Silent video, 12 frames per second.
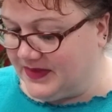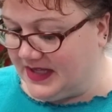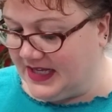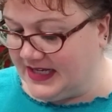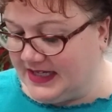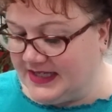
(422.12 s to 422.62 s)

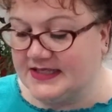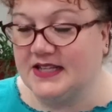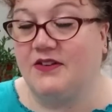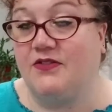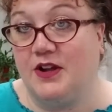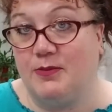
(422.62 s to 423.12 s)
it is
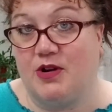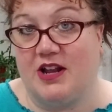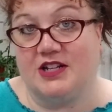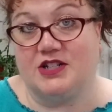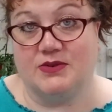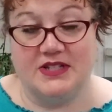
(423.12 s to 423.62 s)
a fun
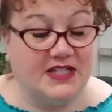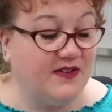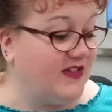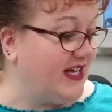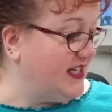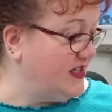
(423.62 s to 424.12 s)
product to receive
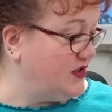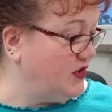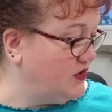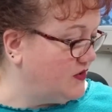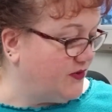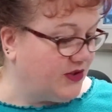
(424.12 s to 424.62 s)
that is
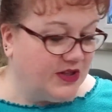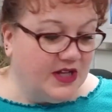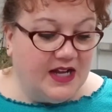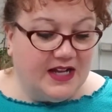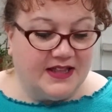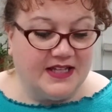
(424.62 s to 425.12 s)
useful.
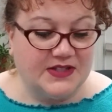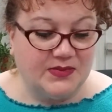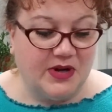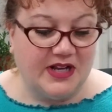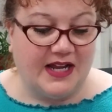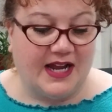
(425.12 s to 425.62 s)
This
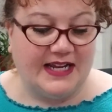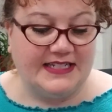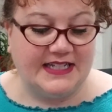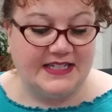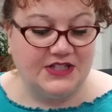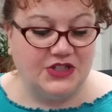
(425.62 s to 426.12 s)
one I
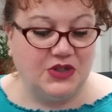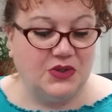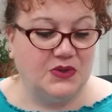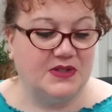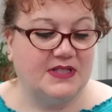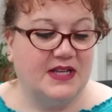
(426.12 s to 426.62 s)
didn't
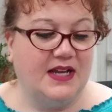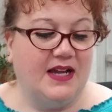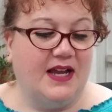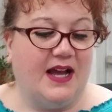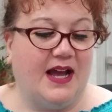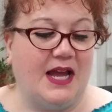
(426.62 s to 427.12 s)
use.
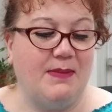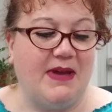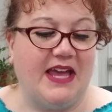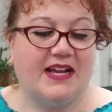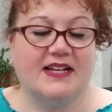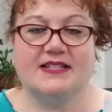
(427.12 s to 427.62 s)
I
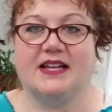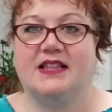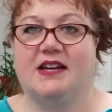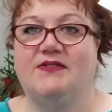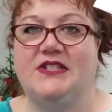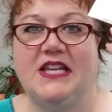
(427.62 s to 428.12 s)
made because I
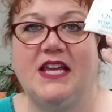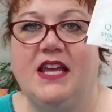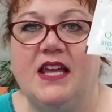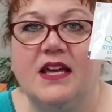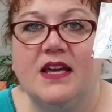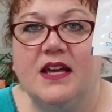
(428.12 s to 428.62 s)
love tea,